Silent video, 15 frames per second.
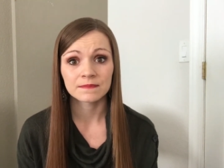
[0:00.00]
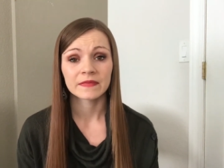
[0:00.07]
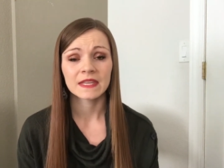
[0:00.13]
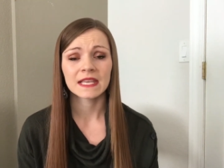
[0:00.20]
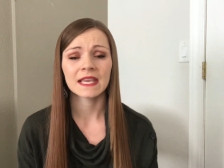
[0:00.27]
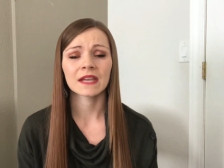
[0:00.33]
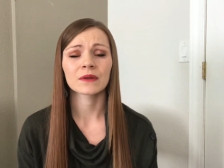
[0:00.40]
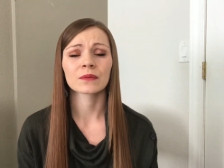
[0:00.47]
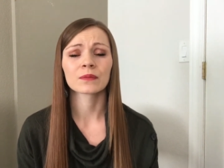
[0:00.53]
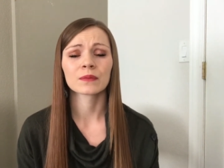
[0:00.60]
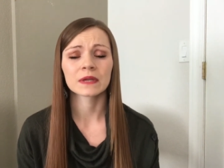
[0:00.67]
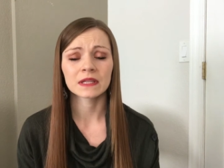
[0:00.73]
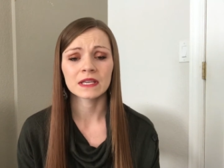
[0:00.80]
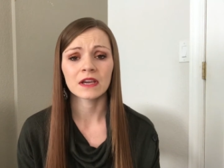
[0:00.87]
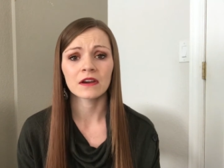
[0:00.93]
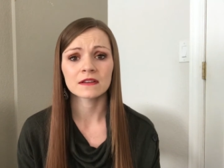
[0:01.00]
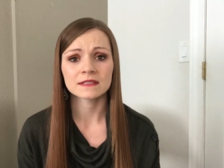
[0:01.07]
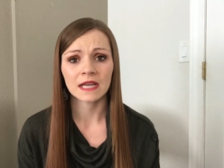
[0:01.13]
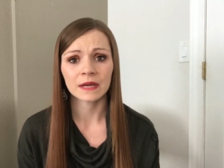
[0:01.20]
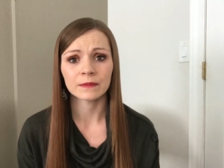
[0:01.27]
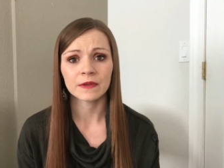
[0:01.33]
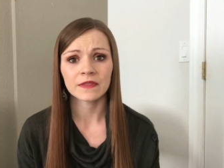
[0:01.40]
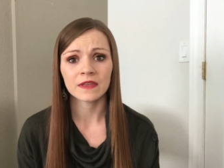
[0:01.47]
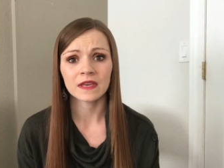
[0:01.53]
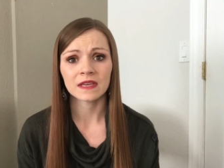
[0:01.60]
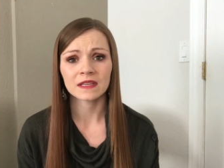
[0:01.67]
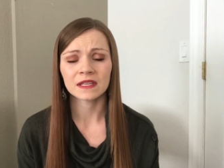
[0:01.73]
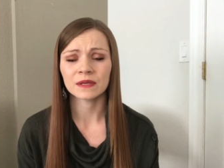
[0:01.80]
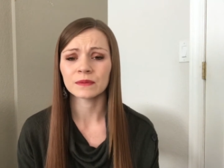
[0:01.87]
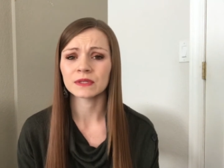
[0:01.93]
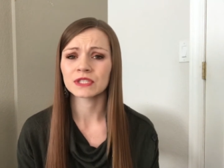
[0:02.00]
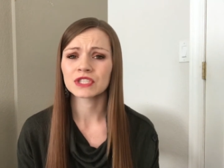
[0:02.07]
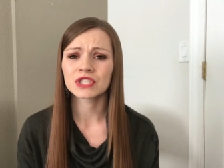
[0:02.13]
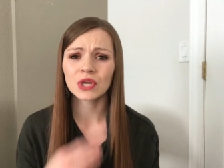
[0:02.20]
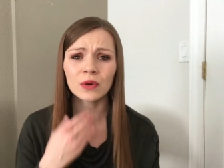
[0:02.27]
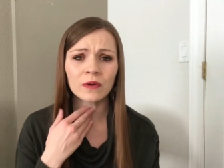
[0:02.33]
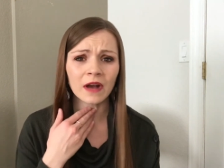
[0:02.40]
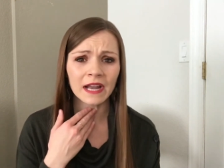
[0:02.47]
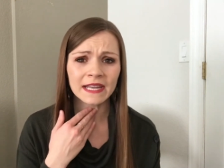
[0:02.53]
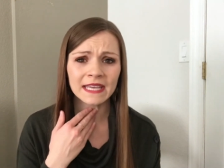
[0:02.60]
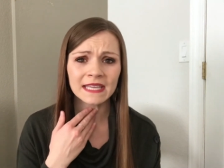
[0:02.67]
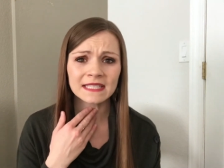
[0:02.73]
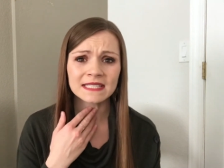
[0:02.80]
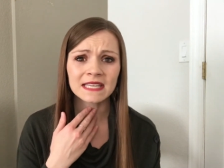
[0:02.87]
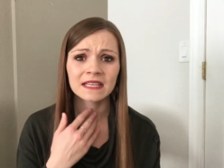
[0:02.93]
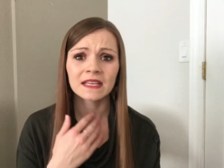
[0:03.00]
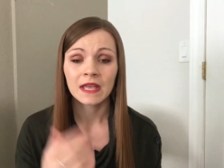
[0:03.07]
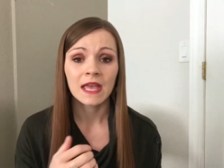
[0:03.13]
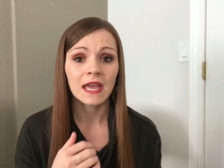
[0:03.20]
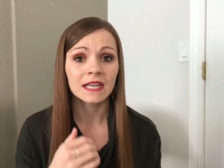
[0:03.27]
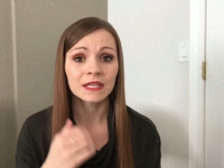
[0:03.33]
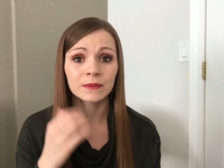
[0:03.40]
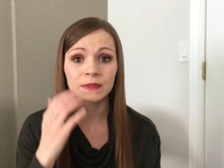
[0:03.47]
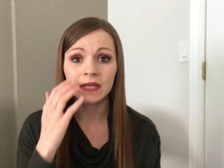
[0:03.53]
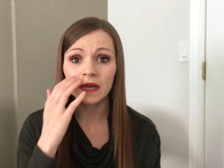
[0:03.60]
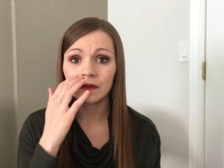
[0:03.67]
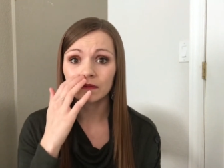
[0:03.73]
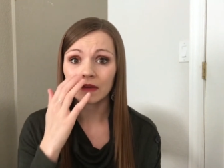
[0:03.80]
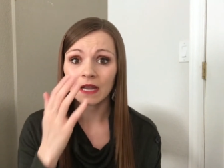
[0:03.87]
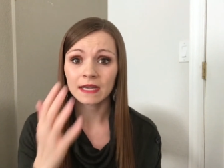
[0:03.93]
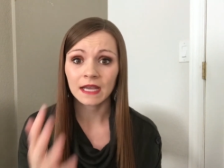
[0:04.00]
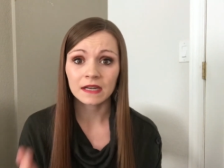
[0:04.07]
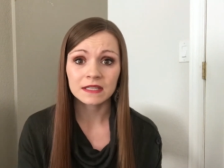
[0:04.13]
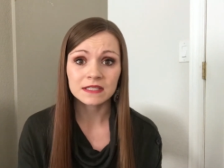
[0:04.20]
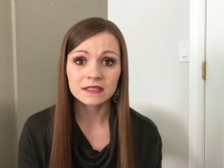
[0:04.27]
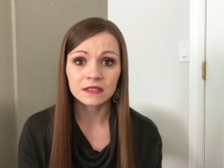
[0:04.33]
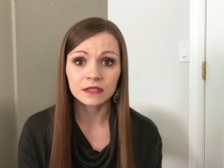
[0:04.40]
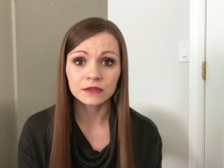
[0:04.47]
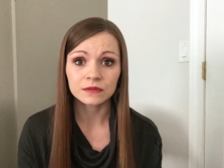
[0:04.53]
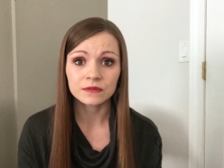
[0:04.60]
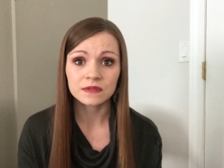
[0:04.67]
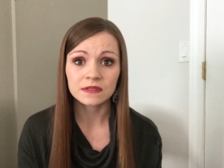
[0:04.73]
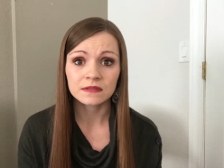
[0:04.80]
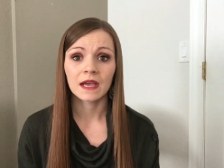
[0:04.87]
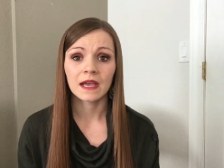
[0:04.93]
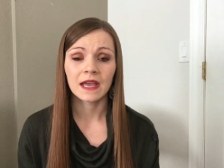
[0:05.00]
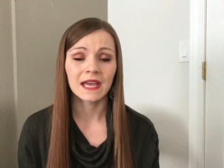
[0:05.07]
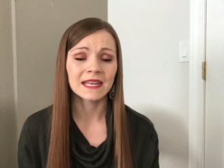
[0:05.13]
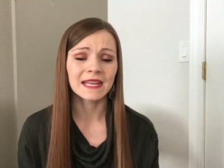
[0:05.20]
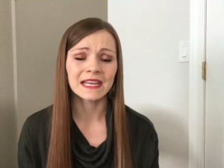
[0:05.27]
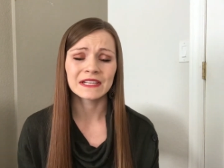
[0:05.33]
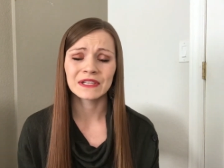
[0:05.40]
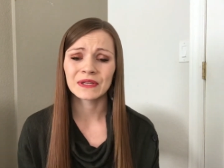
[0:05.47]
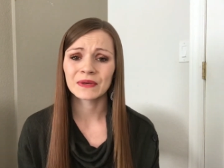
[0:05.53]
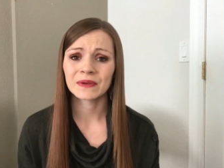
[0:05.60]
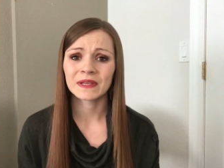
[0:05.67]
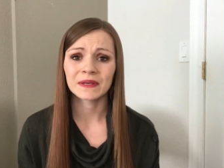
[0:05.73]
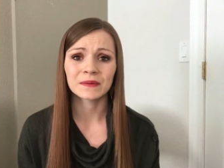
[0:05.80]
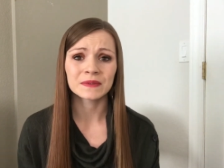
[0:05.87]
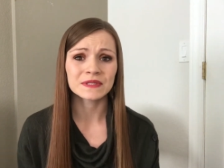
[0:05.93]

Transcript: He had a really hard time with it. He would choke on it, and it would come right out his nose, and I knew he was